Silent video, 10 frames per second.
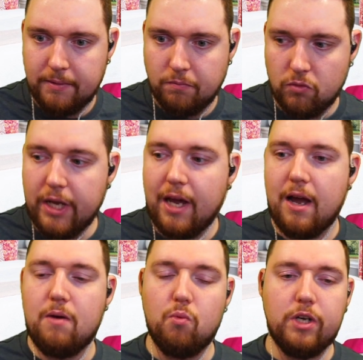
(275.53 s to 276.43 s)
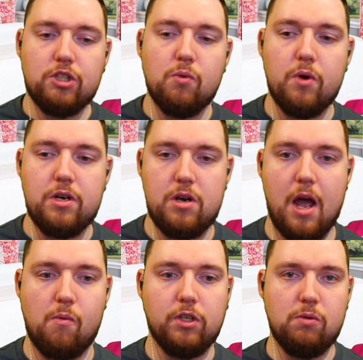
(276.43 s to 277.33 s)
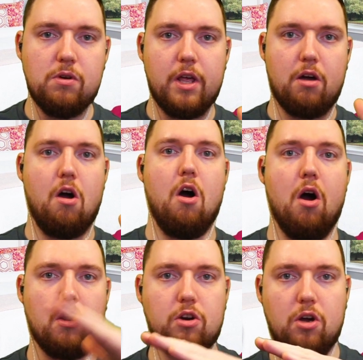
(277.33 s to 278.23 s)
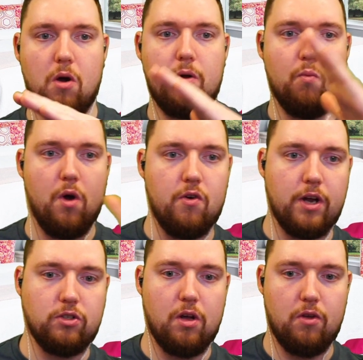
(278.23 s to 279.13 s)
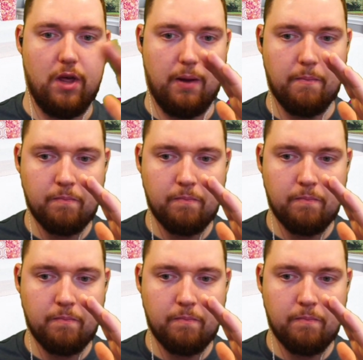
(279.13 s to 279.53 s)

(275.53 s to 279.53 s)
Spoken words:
Like, I wish it would like hard go in one direction or other. Like,